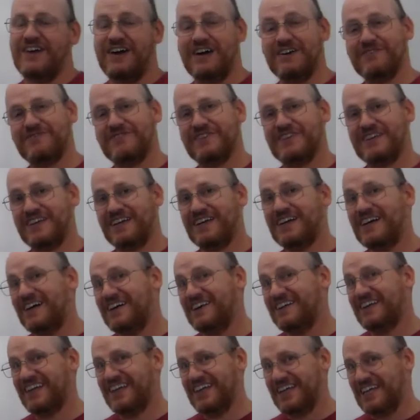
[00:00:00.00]
often
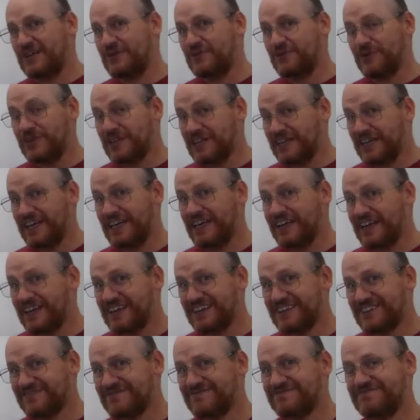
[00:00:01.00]

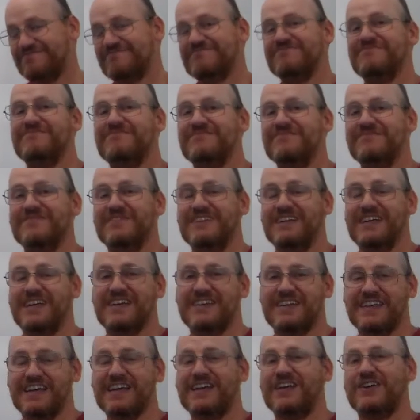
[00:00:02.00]
unequally,
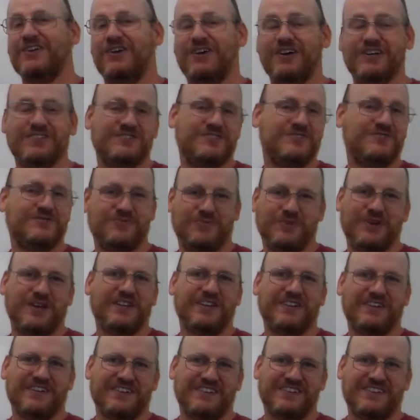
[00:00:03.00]
and that causes
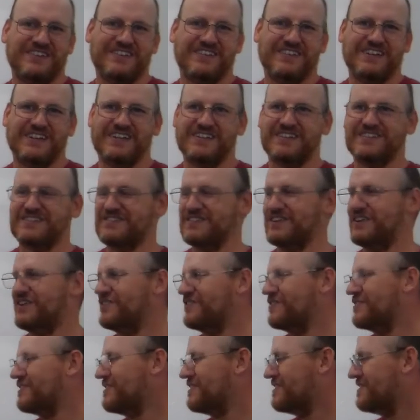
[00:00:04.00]
weather.
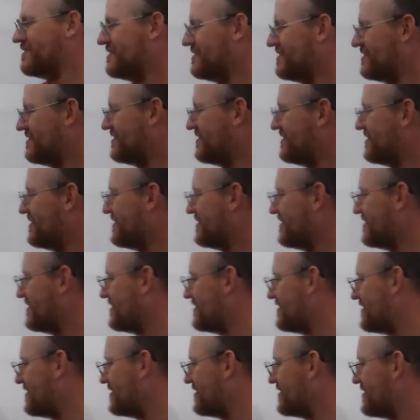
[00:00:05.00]
So,
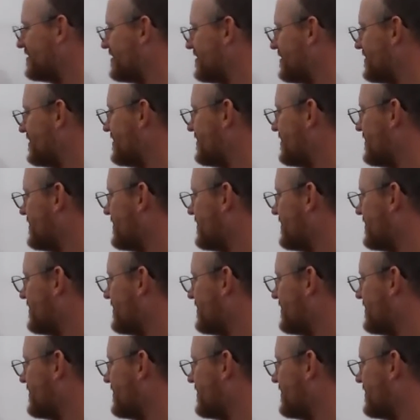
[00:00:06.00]
you